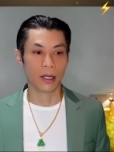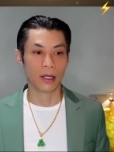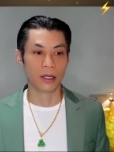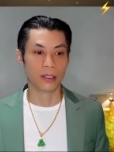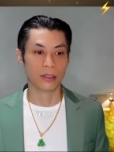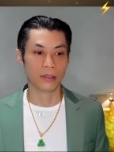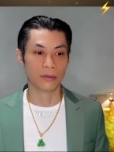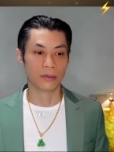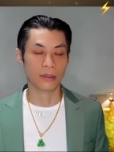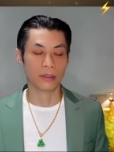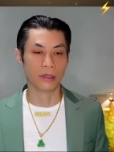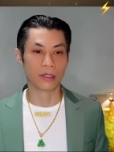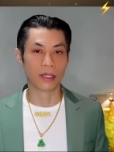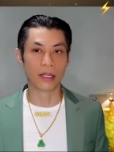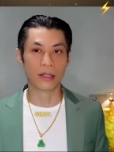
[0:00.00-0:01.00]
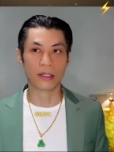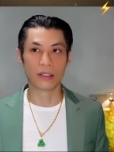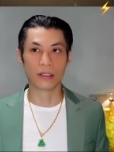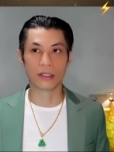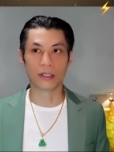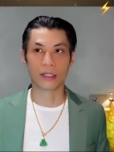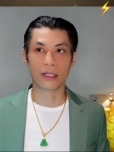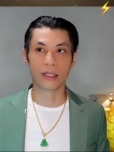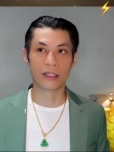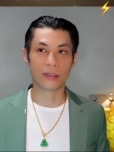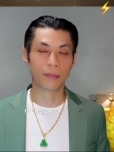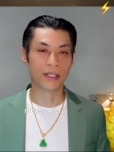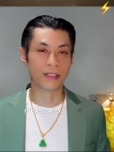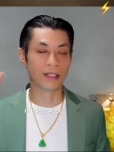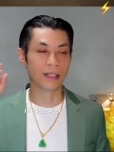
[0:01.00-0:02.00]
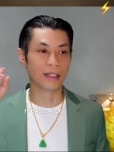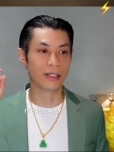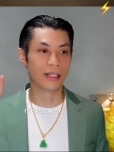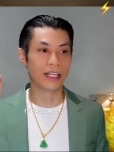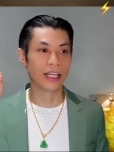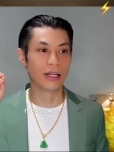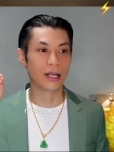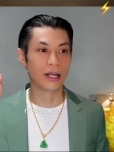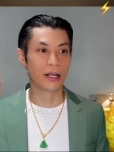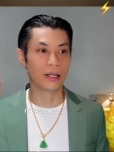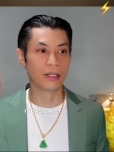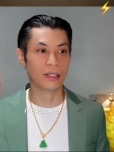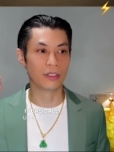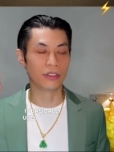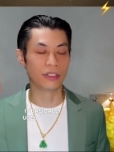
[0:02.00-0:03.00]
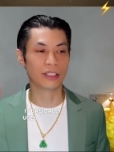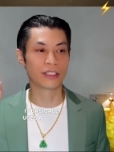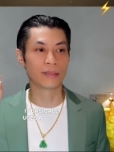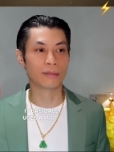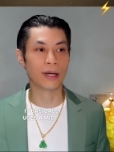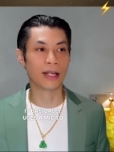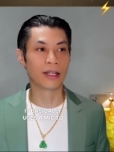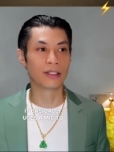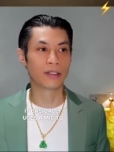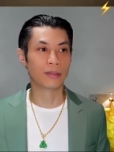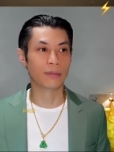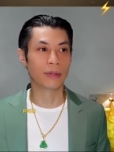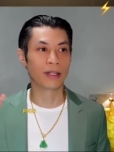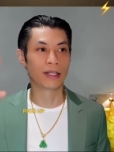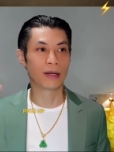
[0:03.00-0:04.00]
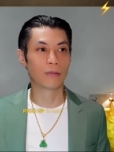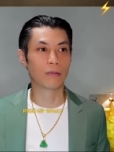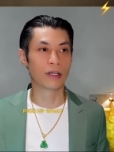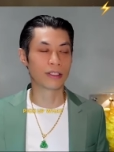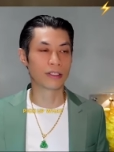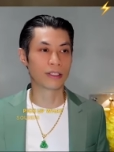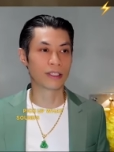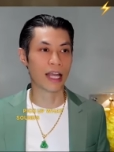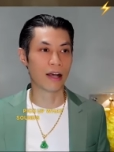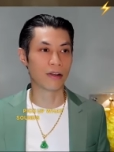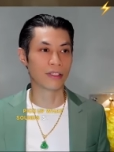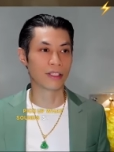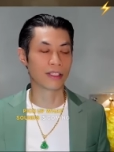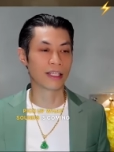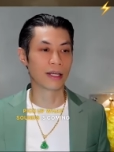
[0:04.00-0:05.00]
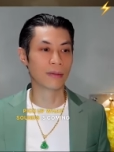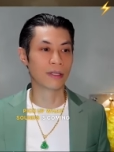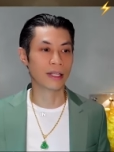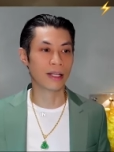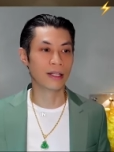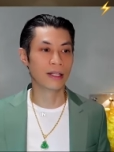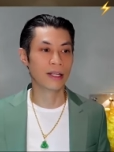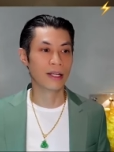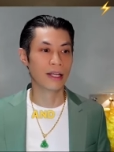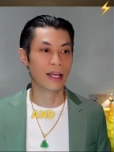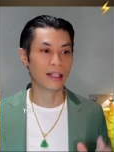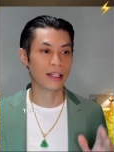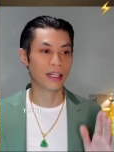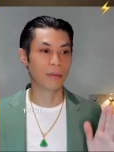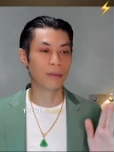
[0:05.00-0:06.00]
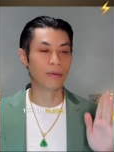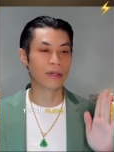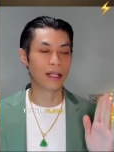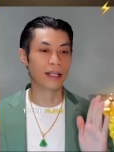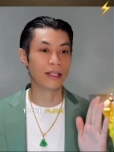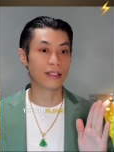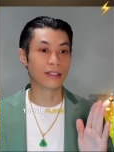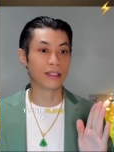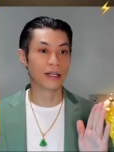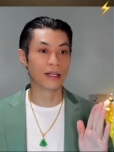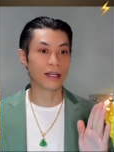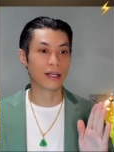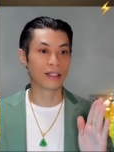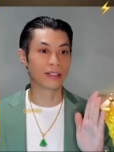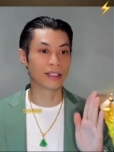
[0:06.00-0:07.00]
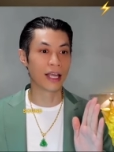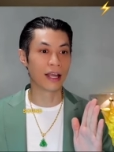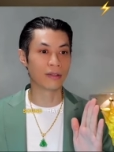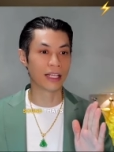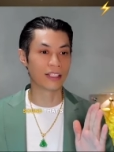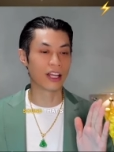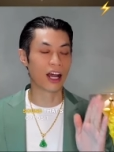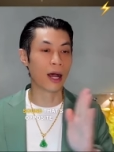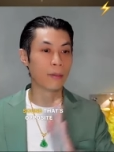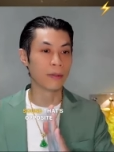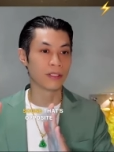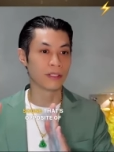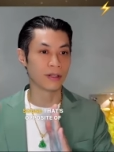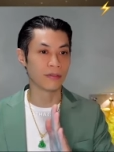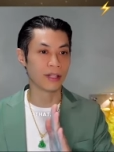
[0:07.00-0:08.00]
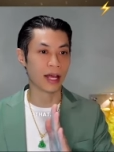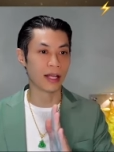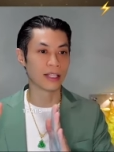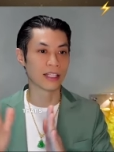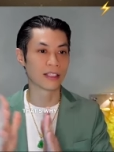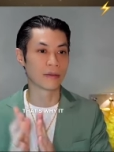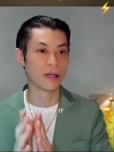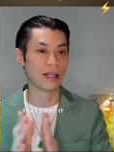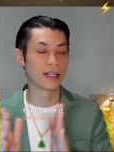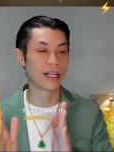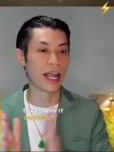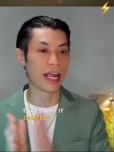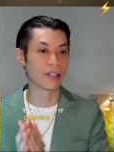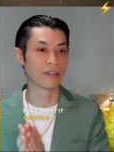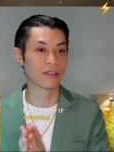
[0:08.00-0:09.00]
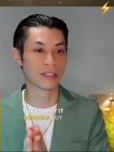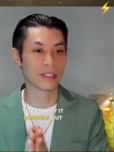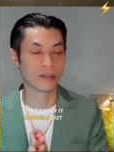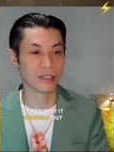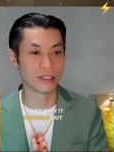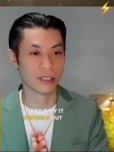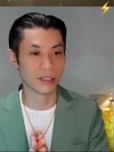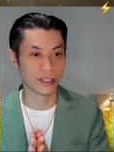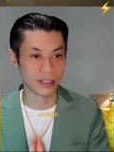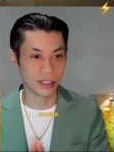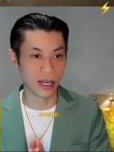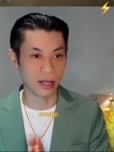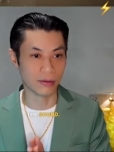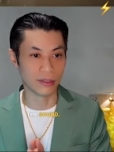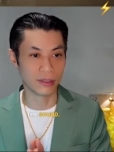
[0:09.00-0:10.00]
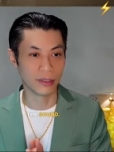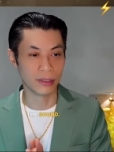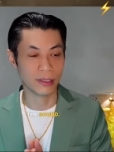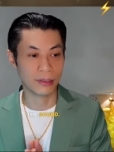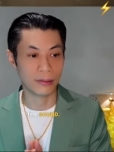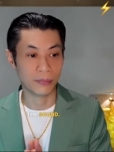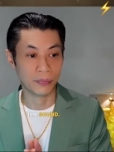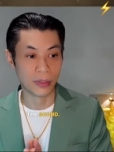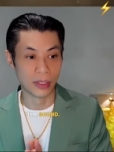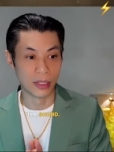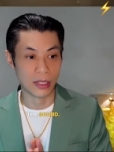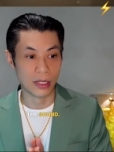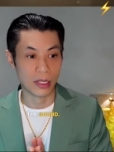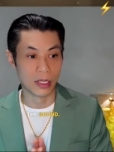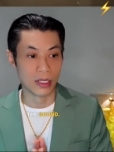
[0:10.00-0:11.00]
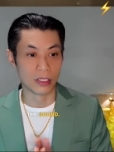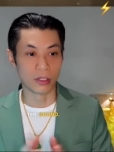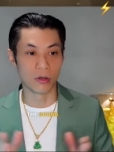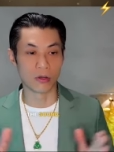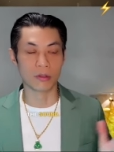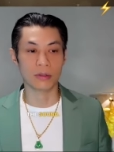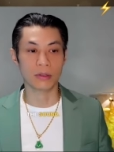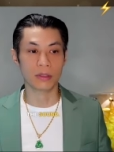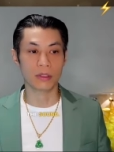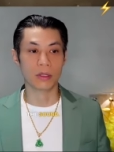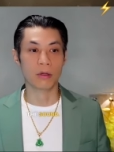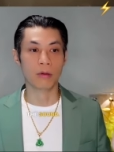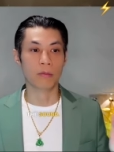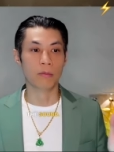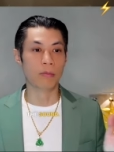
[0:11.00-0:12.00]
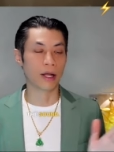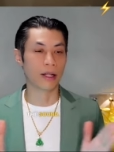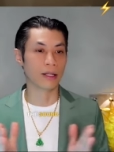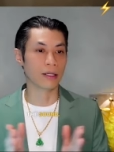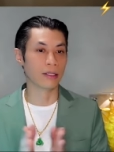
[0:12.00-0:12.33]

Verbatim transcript: Yeah. Okay. Yeah. It, it, it's basically uses a mic to pick up what sounds is coming in, and then it plays a sound that's opposite of that. That's why it cancels out the, the sound. So, right. but,